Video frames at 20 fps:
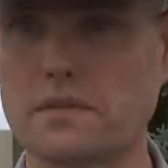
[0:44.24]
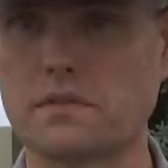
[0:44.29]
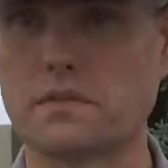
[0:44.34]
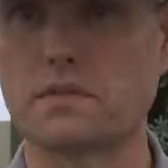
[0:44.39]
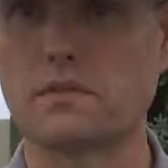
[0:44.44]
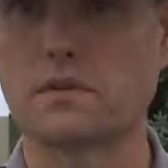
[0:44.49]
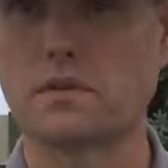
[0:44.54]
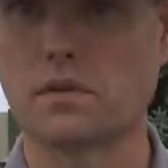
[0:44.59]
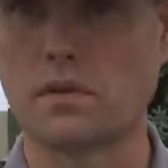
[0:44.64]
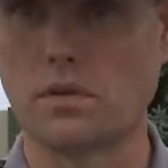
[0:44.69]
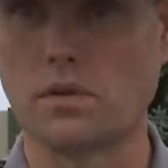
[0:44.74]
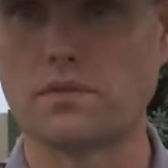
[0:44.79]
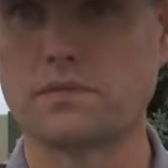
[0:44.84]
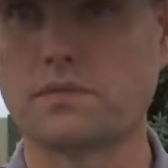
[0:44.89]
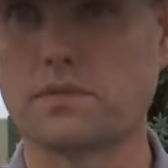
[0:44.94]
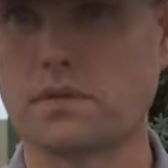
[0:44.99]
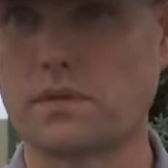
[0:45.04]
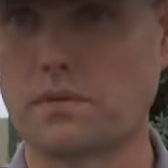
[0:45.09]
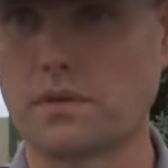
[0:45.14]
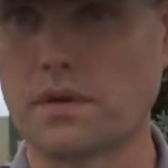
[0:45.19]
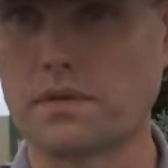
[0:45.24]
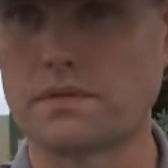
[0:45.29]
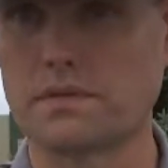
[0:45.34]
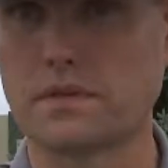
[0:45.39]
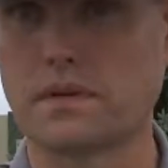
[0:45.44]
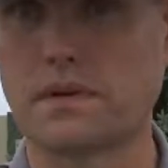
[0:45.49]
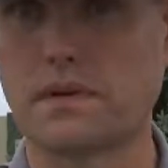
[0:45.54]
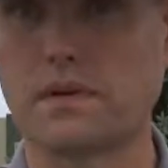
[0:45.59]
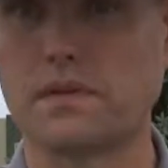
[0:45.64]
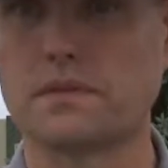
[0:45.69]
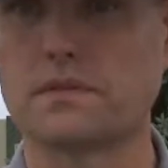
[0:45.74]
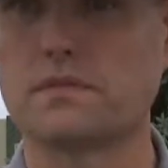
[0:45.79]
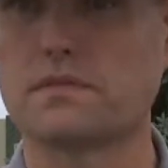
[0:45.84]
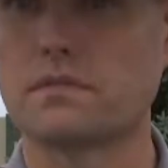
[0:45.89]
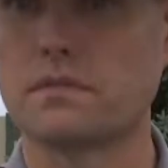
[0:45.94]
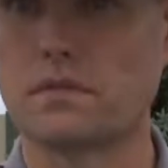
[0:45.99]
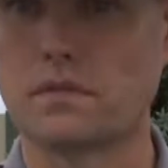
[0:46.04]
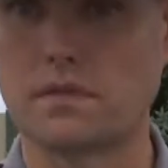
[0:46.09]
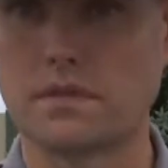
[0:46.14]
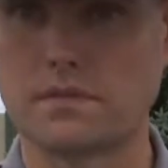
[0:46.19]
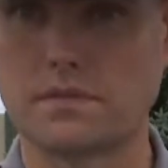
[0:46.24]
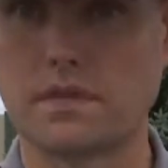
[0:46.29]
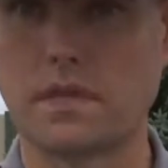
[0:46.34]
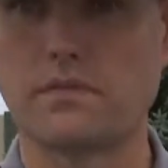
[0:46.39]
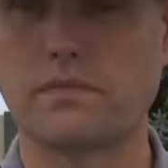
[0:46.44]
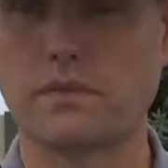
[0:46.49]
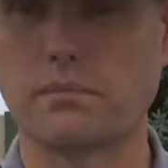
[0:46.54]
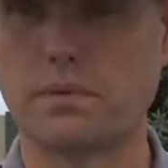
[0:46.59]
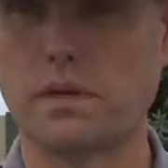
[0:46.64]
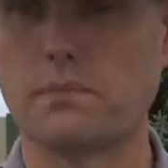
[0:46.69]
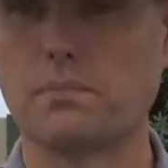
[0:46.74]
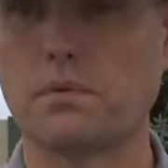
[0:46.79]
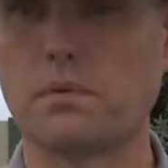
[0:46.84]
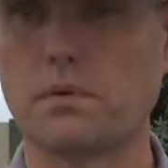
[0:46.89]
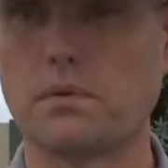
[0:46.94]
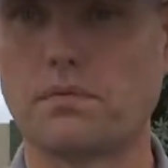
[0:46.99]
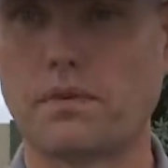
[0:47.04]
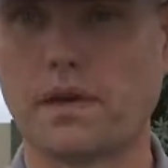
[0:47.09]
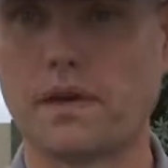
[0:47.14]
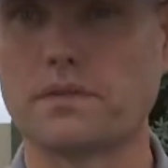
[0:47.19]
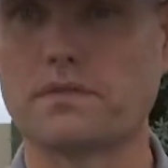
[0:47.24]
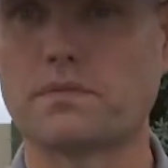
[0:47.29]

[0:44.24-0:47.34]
Lieutenant Jeffrey Freeman of OSP says ODOT has